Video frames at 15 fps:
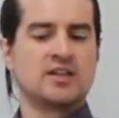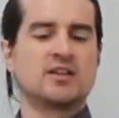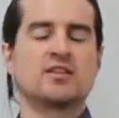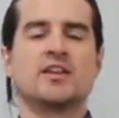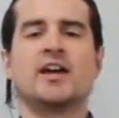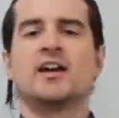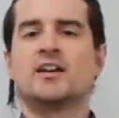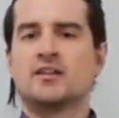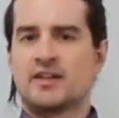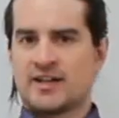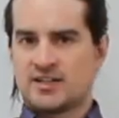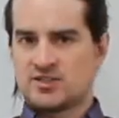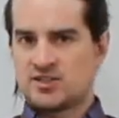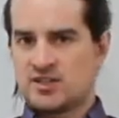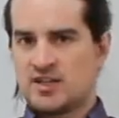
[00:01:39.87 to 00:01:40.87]
then I
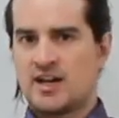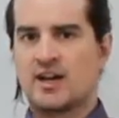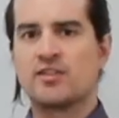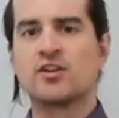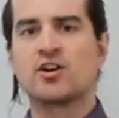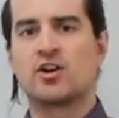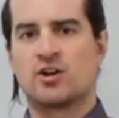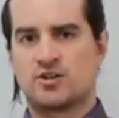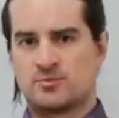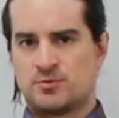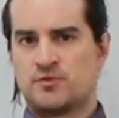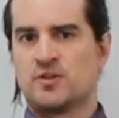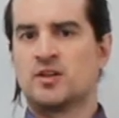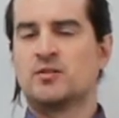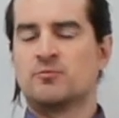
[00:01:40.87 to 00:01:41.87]
can say, yeah, the car is
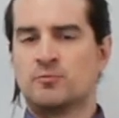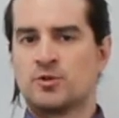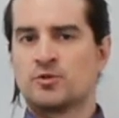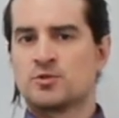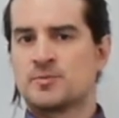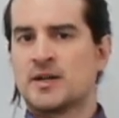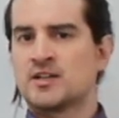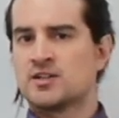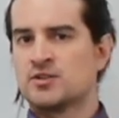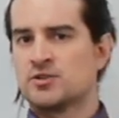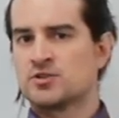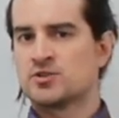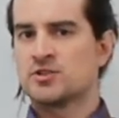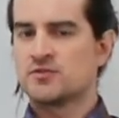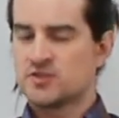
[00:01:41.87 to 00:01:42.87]
moving with respect to the
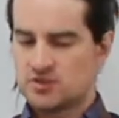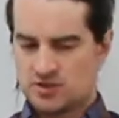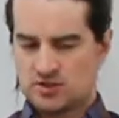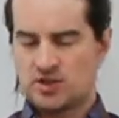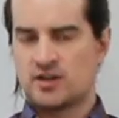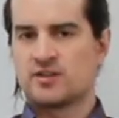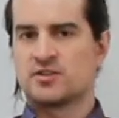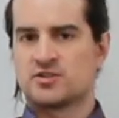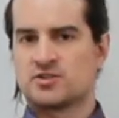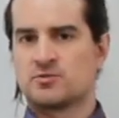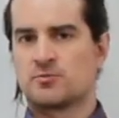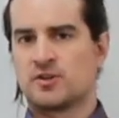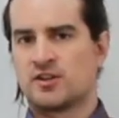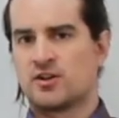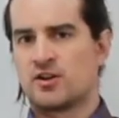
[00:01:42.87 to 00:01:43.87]
Earth's surface, this car, this is
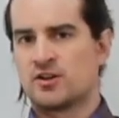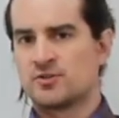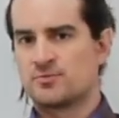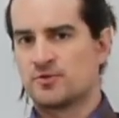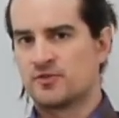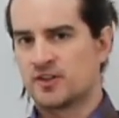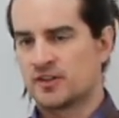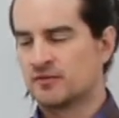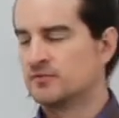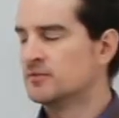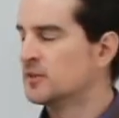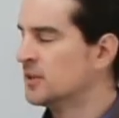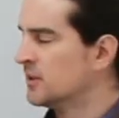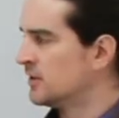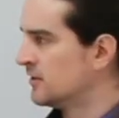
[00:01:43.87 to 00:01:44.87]
the way the car is moving.
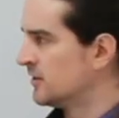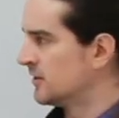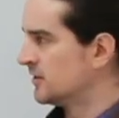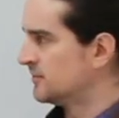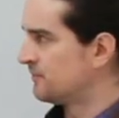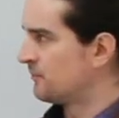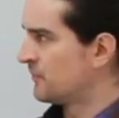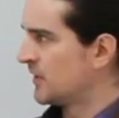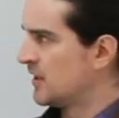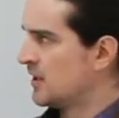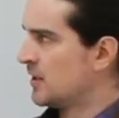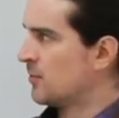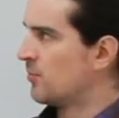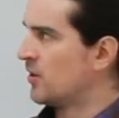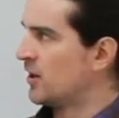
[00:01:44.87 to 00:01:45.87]
Right?
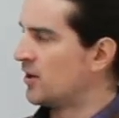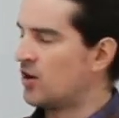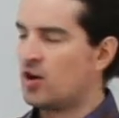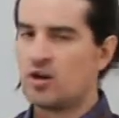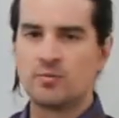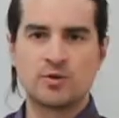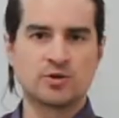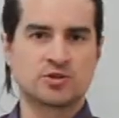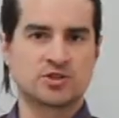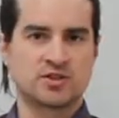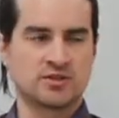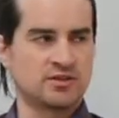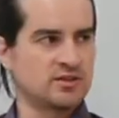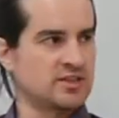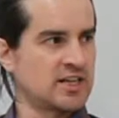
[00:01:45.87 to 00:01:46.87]
But all
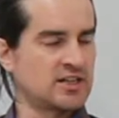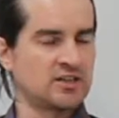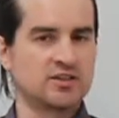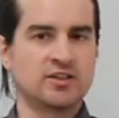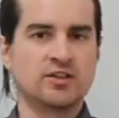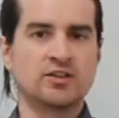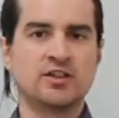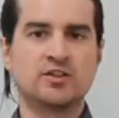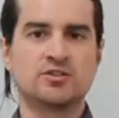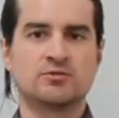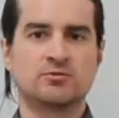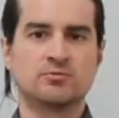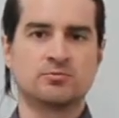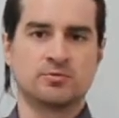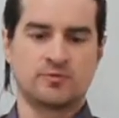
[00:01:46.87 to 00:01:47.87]
motion, technically, you need
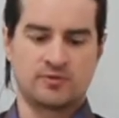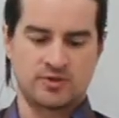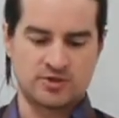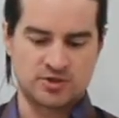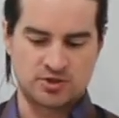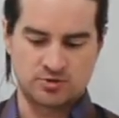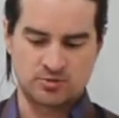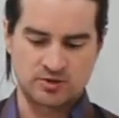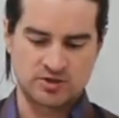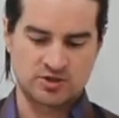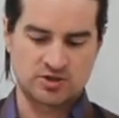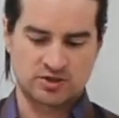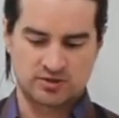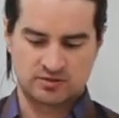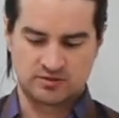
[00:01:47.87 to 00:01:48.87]
to refer to a
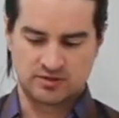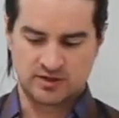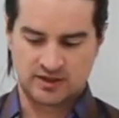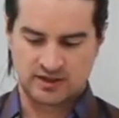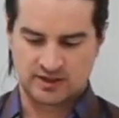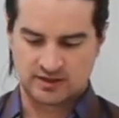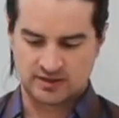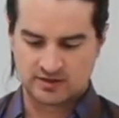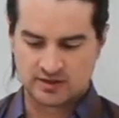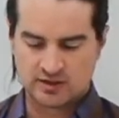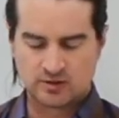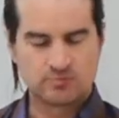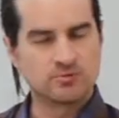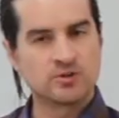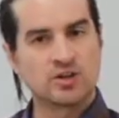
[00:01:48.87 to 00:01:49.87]
certain, uh,
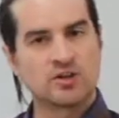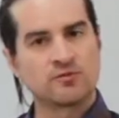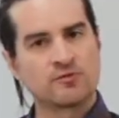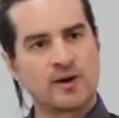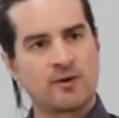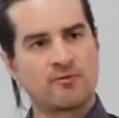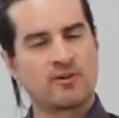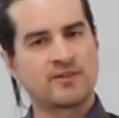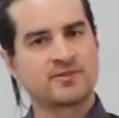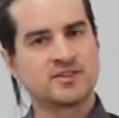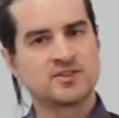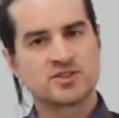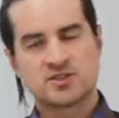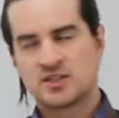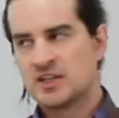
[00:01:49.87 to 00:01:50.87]
we call frame of
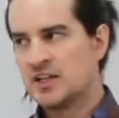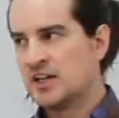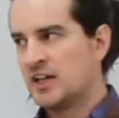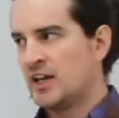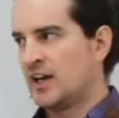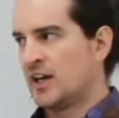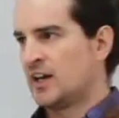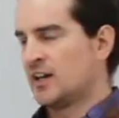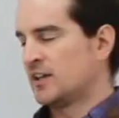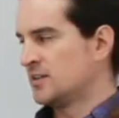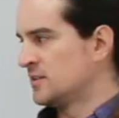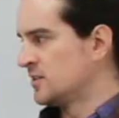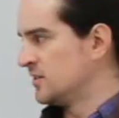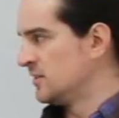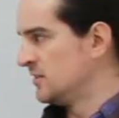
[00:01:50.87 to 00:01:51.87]
reference. And